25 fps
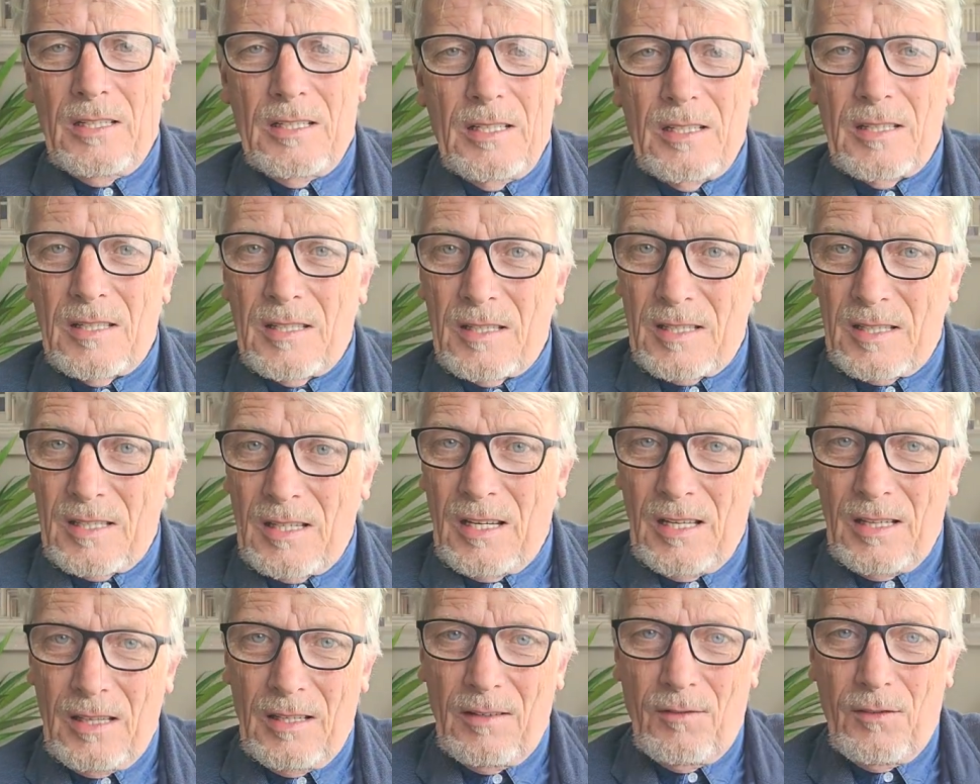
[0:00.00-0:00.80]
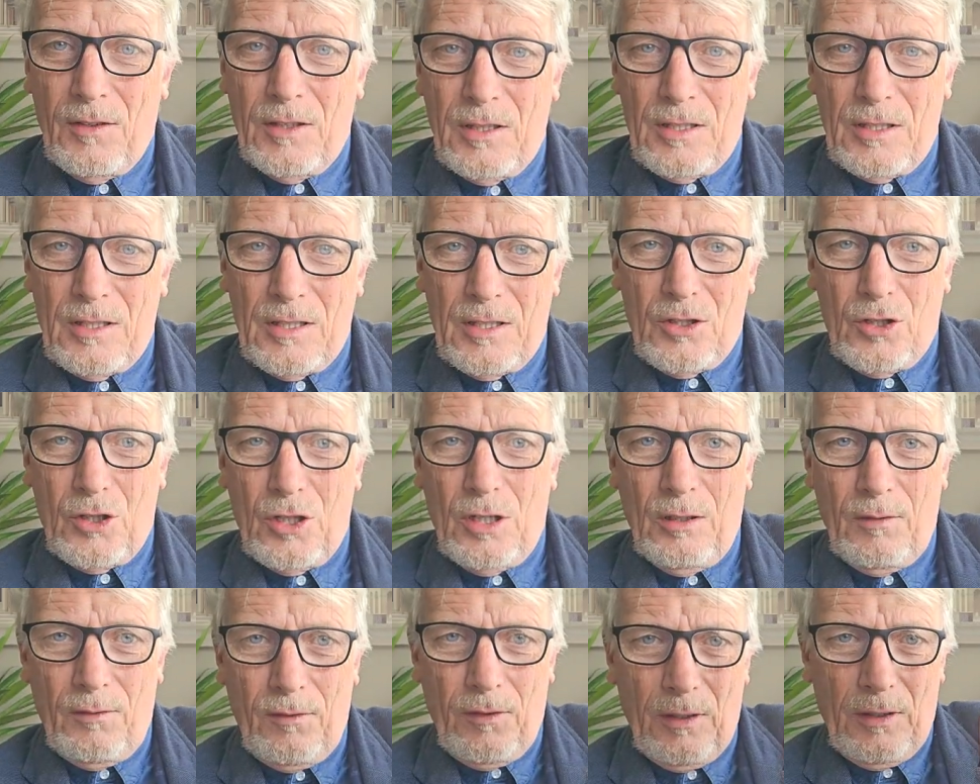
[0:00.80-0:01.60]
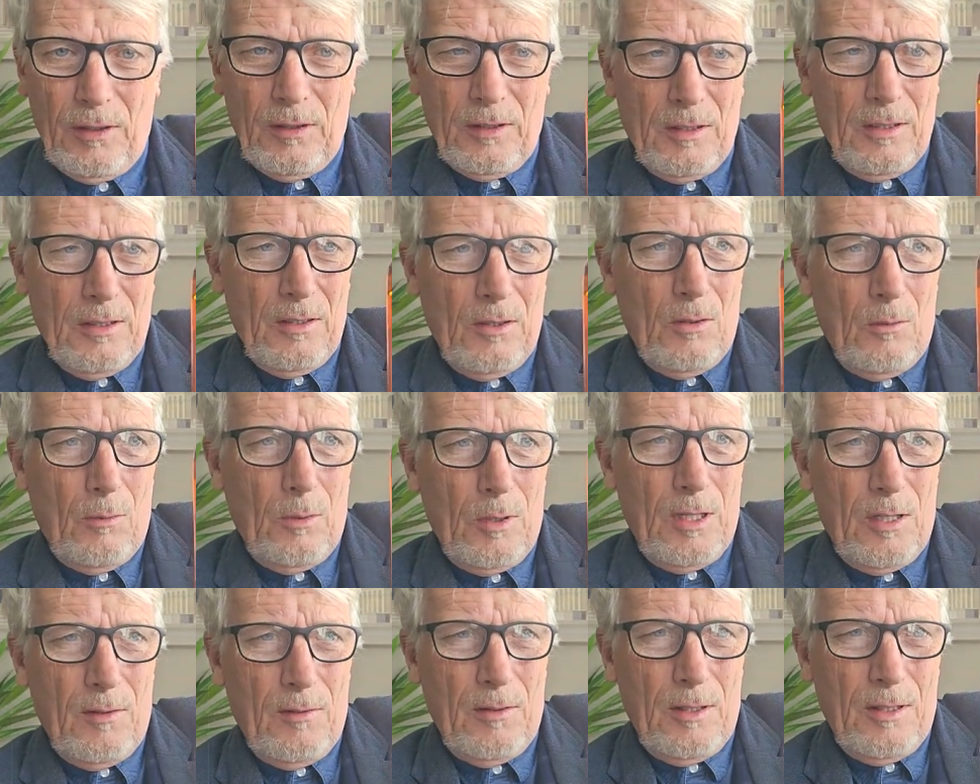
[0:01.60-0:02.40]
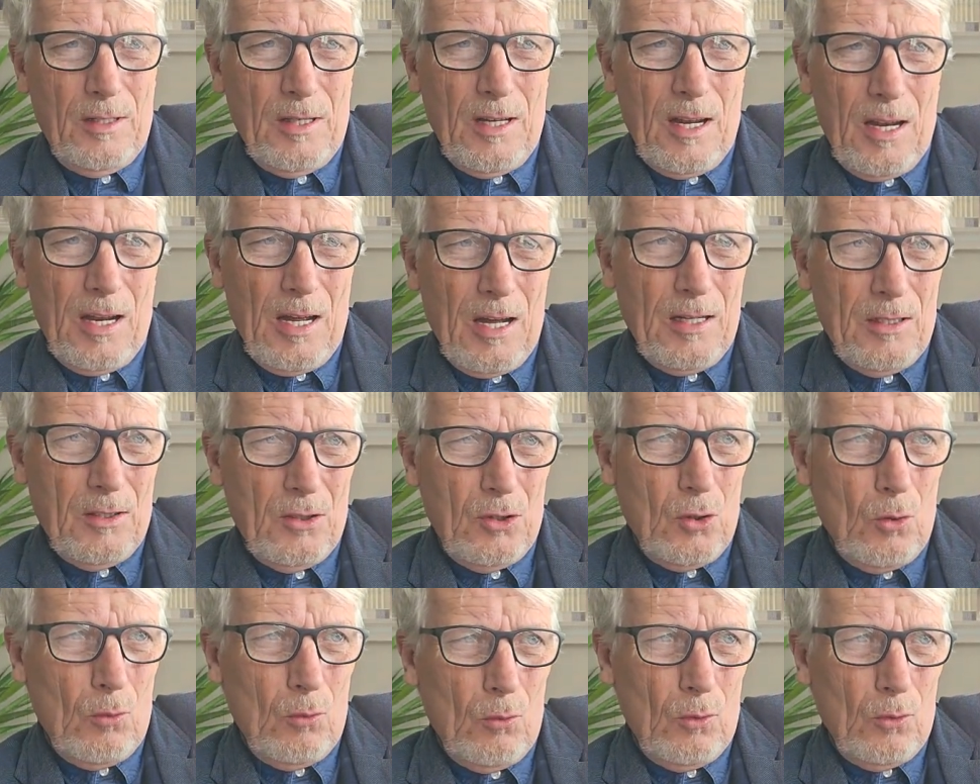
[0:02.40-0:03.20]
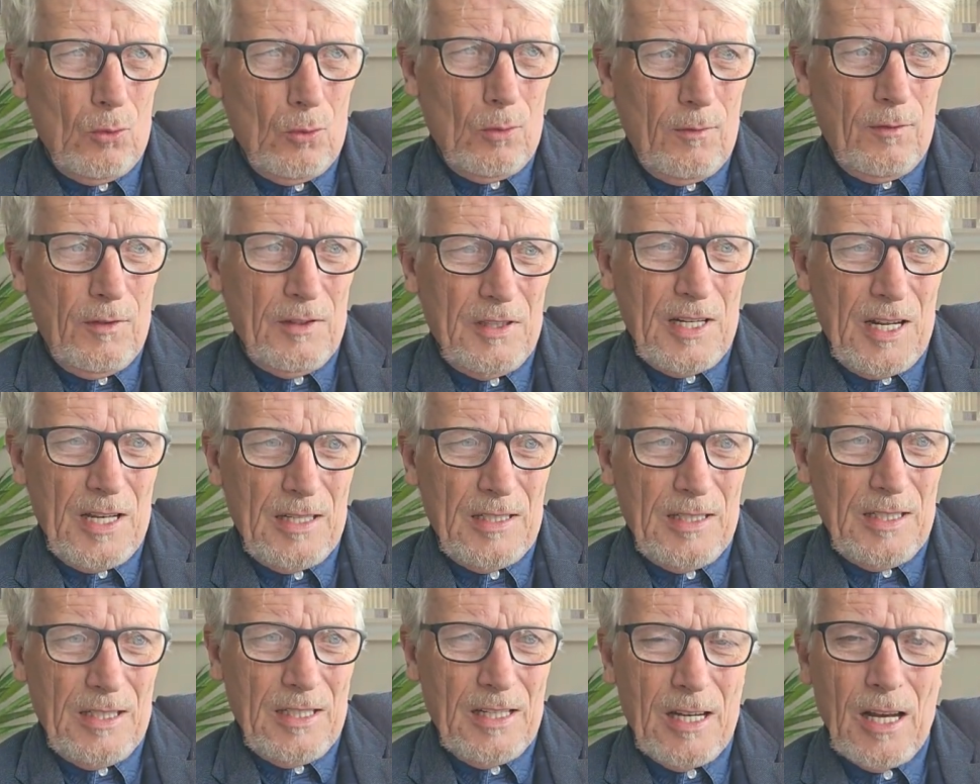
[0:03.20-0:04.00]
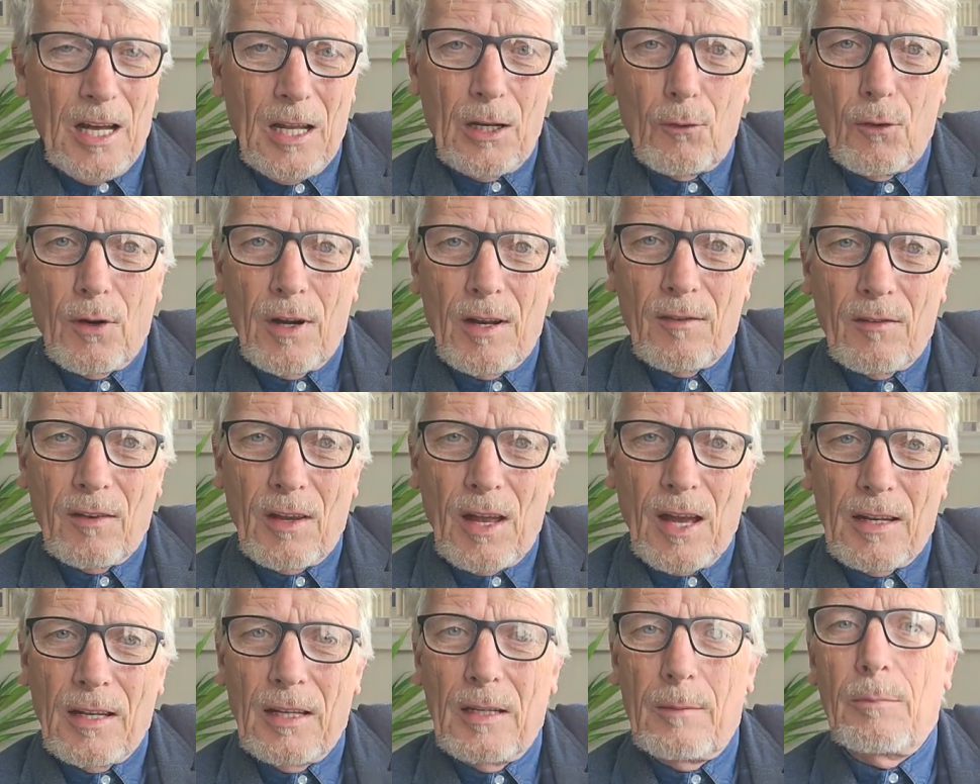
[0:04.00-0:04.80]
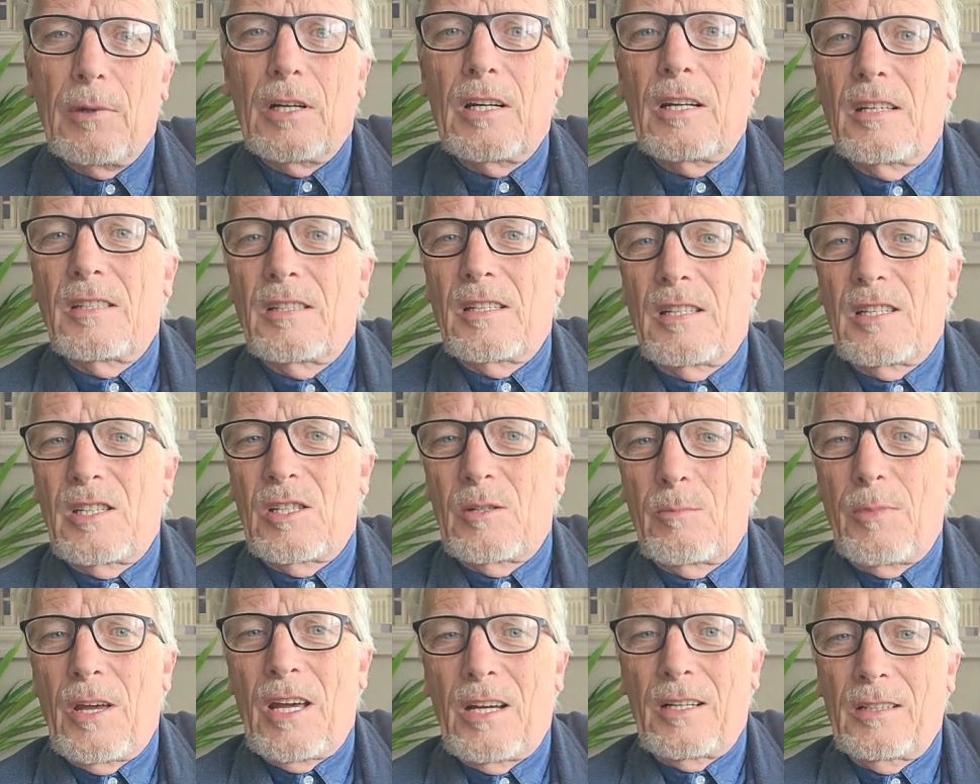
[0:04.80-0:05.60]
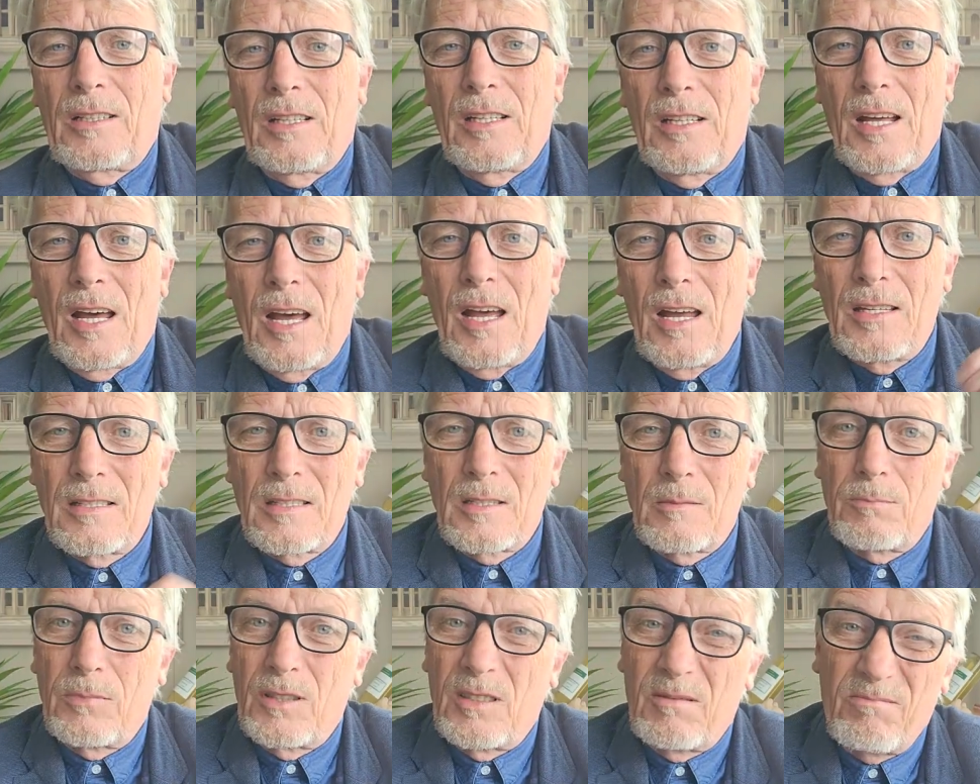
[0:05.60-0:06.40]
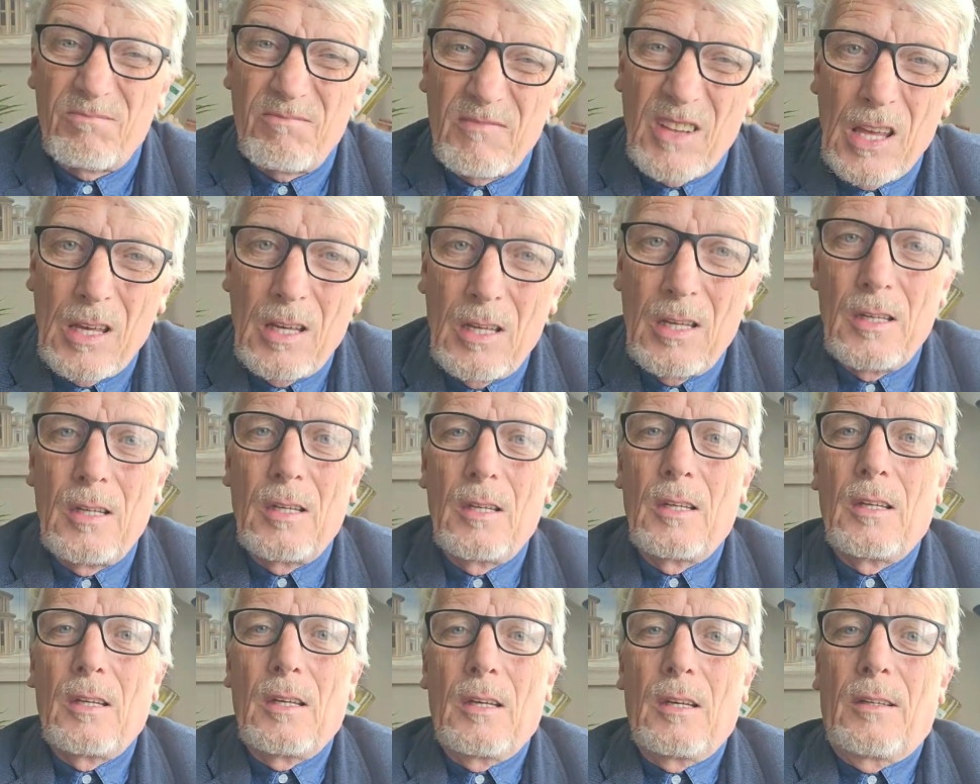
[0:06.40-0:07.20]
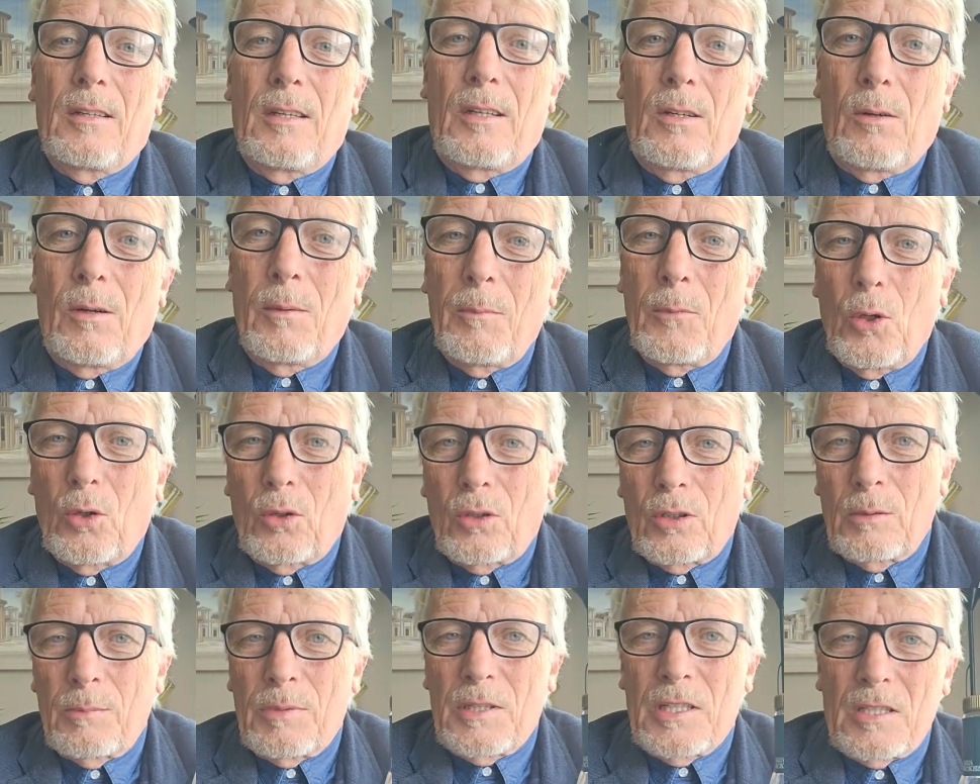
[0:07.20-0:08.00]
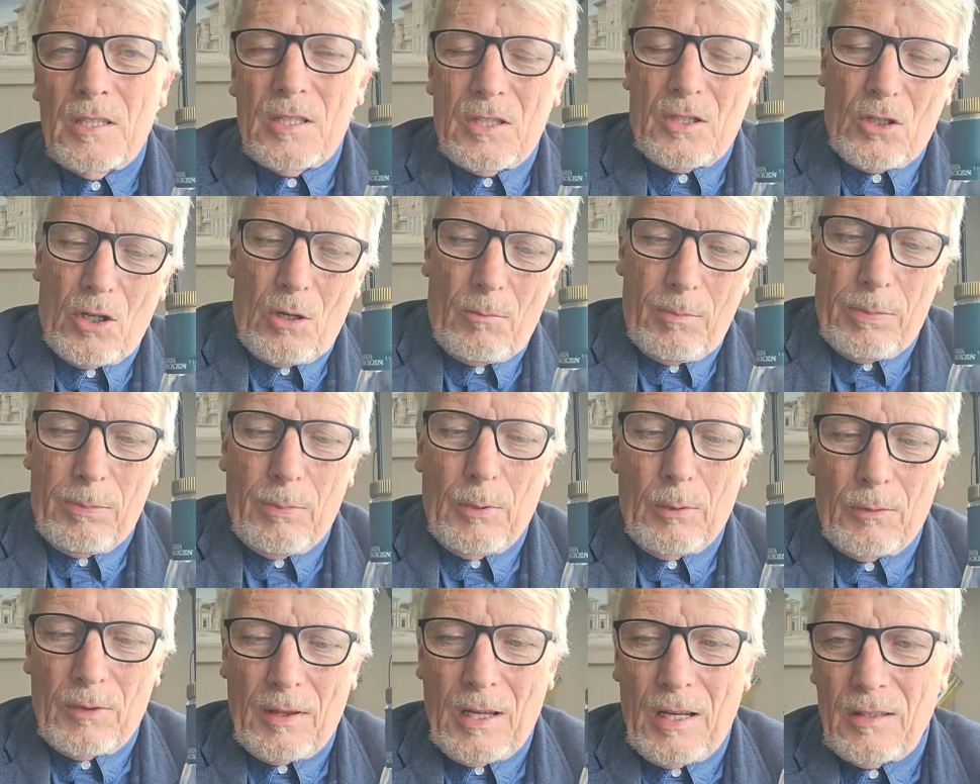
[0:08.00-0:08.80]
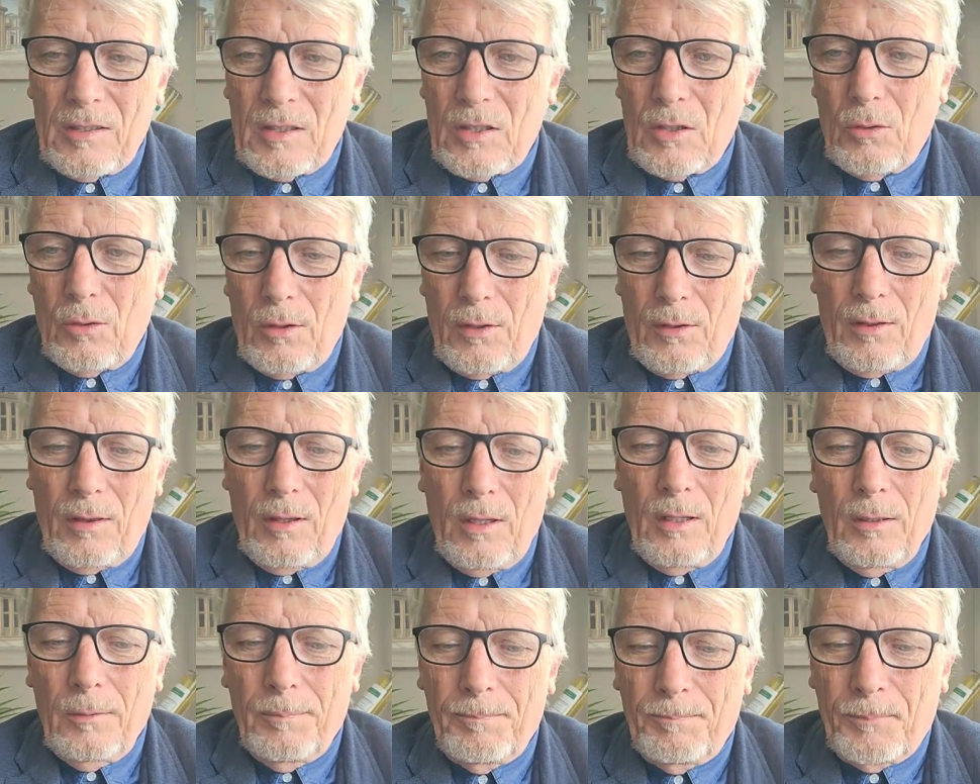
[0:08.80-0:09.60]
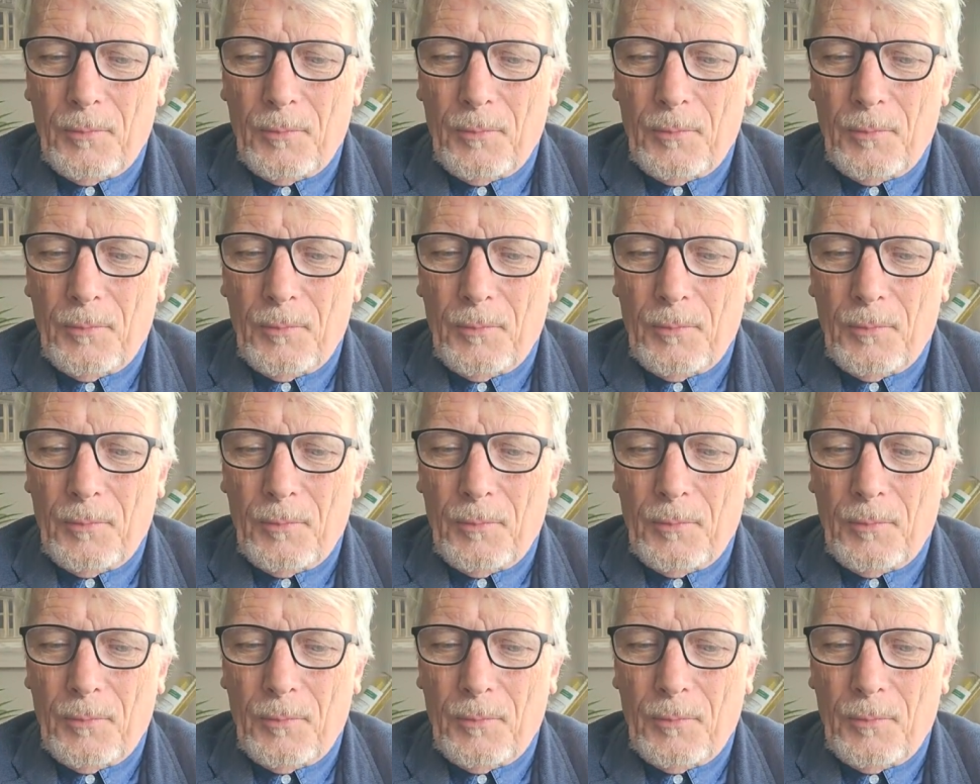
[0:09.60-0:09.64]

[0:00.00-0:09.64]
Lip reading: doesn't say it's chill filtered or whatever. And I don't know if it's had any colourings added, but I suspect it has. But, you know, I'm not going to be a snob about that sort of thing.